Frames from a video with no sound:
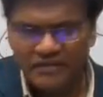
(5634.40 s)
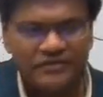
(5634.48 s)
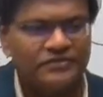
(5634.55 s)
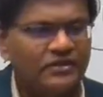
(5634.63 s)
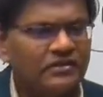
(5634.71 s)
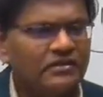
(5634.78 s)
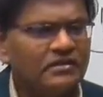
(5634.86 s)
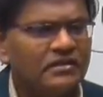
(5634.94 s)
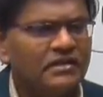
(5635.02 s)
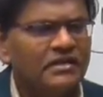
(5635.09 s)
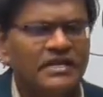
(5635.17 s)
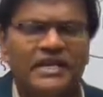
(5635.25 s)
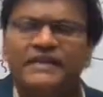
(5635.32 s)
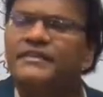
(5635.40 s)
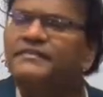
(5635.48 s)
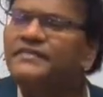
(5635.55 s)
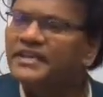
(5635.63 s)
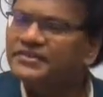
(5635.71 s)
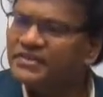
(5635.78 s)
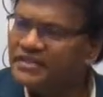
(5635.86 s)
So even if
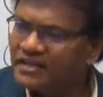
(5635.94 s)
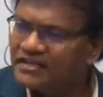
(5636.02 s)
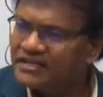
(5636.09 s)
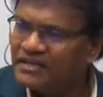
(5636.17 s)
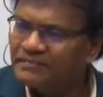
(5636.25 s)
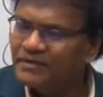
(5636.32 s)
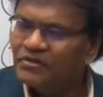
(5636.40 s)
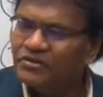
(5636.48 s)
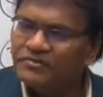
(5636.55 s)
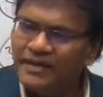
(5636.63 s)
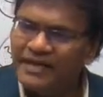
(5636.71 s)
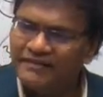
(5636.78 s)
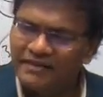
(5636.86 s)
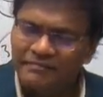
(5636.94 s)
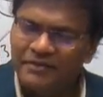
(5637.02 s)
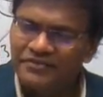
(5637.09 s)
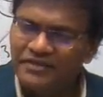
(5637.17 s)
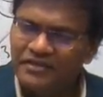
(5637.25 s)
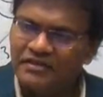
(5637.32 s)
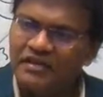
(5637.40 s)
next year GDP grows by
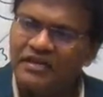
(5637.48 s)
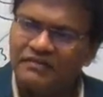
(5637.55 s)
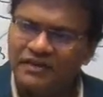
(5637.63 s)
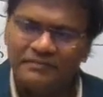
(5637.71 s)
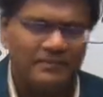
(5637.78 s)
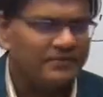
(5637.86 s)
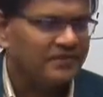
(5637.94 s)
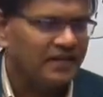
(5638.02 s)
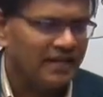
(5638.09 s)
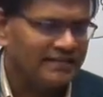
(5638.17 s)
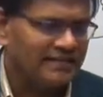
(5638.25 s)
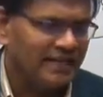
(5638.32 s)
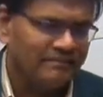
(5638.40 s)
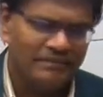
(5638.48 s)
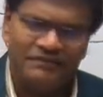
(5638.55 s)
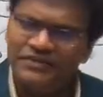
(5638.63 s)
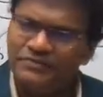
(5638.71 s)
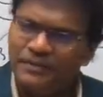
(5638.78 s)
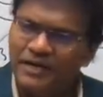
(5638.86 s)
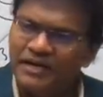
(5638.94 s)
11% or 12% as IMF
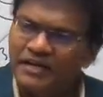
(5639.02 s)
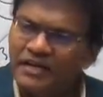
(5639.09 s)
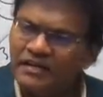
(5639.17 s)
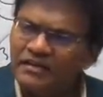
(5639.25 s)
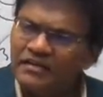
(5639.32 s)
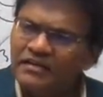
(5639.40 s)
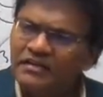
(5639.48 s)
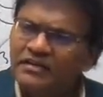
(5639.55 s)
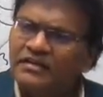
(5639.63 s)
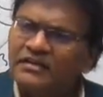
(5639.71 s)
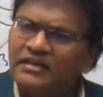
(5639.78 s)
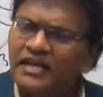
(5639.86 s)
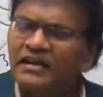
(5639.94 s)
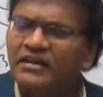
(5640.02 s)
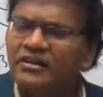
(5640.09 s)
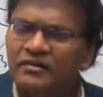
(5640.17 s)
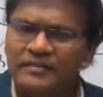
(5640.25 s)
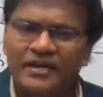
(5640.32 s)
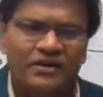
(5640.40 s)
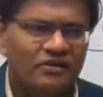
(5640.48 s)
is predicting, then
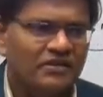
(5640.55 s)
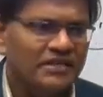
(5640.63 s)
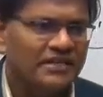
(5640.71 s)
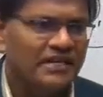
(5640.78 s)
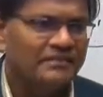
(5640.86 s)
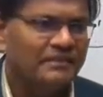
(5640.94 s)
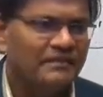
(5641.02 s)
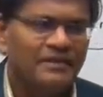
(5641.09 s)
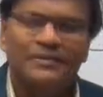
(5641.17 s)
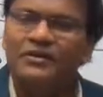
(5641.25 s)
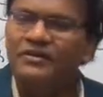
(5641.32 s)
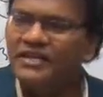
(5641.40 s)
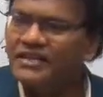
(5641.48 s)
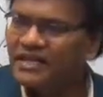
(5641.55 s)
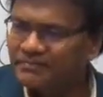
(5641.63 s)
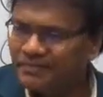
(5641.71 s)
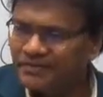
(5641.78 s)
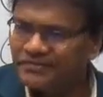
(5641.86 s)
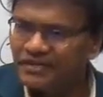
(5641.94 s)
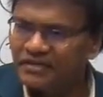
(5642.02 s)
nominal growth in GDP will be only
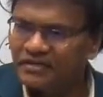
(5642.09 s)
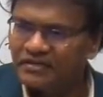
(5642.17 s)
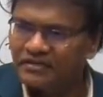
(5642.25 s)
3%,